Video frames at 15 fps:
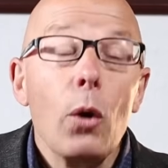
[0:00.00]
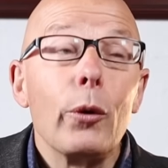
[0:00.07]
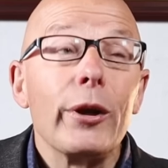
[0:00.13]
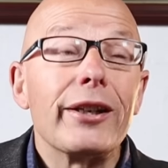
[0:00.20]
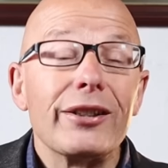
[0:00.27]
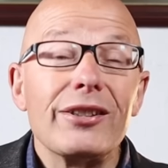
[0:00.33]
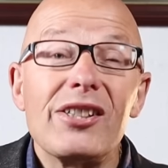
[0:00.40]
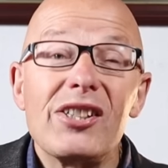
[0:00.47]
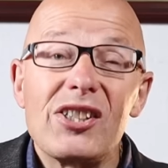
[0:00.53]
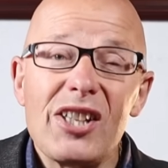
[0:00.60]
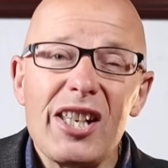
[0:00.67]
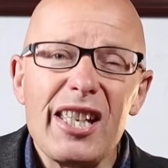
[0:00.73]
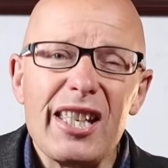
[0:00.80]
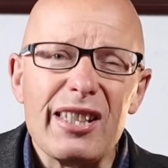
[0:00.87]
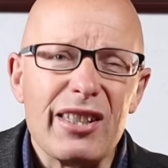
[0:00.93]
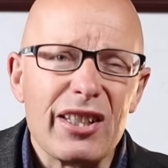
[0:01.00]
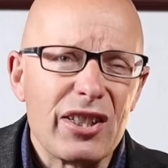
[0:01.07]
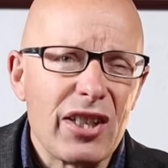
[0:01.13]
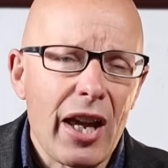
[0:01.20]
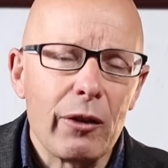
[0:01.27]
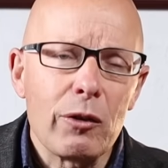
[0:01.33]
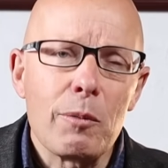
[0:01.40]
We can see the
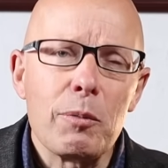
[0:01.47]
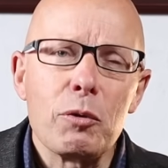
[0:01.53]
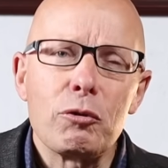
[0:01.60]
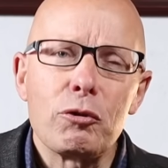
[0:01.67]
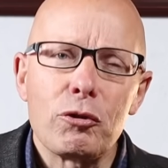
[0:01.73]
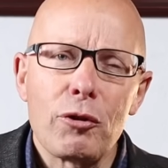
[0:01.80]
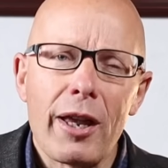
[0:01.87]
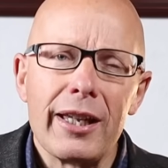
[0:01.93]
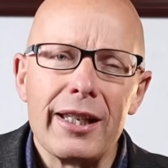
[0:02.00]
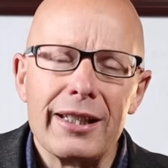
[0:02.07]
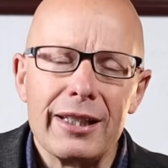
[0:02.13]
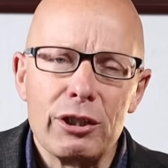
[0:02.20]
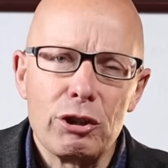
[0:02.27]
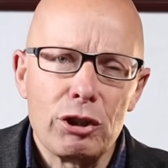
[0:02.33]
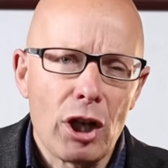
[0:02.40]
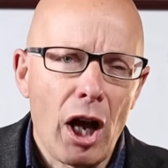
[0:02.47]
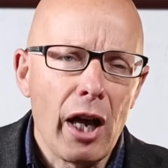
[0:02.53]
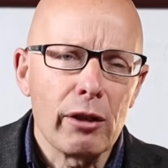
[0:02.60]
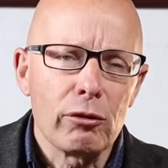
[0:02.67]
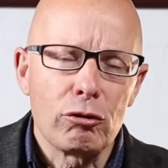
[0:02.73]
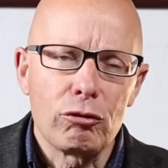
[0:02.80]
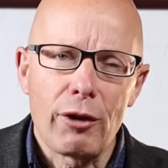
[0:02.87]
terrible trade in
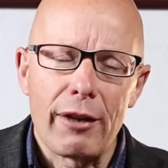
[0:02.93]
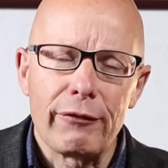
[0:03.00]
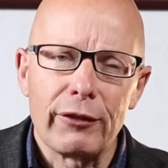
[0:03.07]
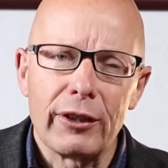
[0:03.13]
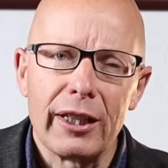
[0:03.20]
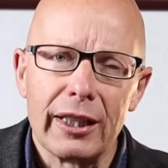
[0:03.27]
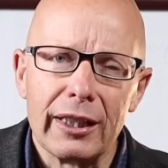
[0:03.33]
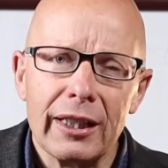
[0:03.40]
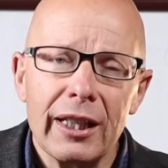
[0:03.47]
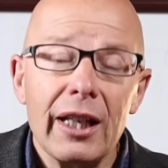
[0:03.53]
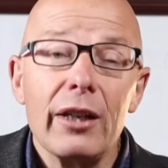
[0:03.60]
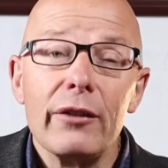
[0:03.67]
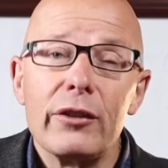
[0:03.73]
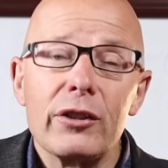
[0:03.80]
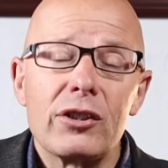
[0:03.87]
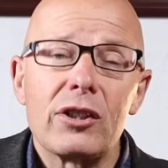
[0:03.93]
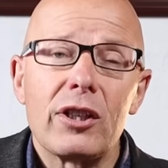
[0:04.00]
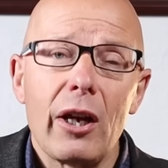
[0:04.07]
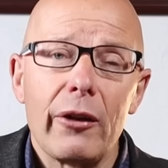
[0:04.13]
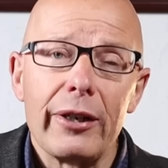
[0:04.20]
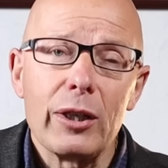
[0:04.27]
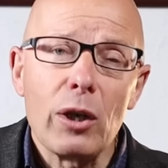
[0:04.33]
child trafficking that's
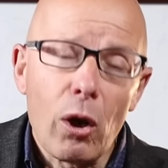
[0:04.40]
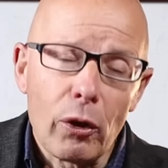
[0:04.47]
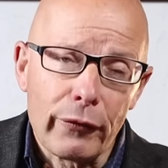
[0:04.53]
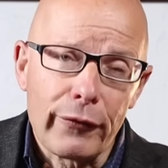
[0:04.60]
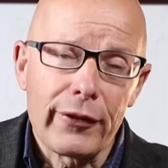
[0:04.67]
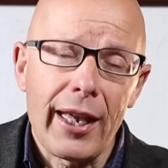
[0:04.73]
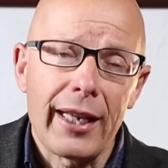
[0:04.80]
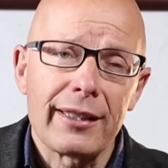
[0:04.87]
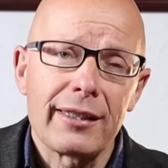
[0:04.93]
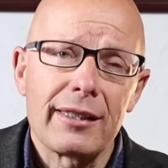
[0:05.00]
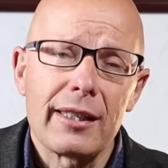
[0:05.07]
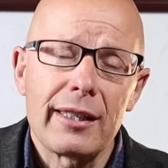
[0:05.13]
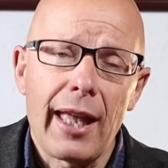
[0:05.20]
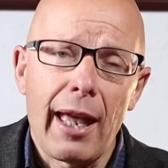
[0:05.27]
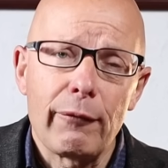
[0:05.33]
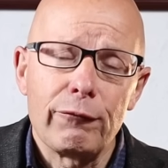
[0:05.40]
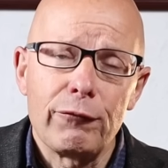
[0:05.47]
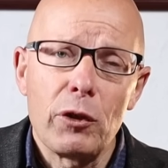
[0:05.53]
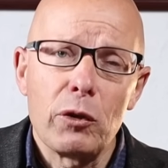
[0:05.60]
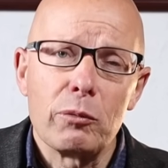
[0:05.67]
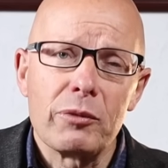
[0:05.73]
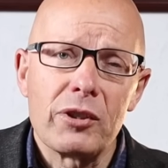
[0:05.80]
going on thanks to that
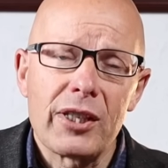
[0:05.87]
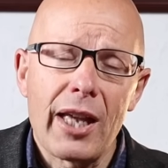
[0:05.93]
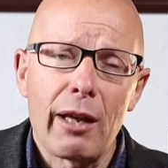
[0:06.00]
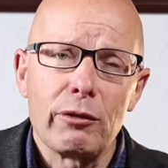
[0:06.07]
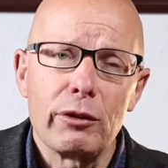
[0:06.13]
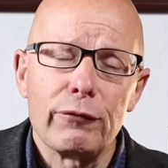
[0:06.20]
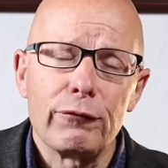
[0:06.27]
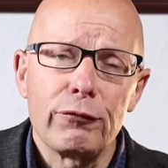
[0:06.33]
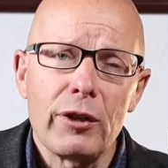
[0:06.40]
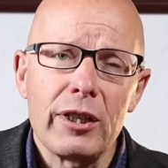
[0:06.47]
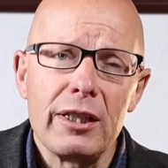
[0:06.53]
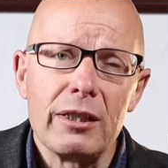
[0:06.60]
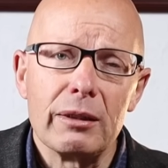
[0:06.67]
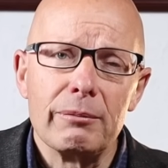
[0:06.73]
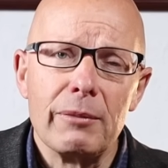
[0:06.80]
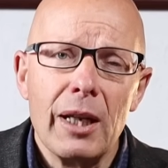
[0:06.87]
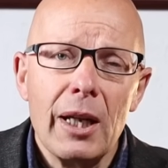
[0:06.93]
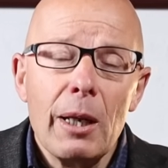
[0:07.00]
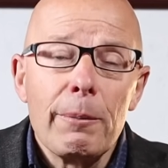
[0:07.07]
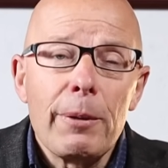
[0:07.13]
film, Sound of Freedom.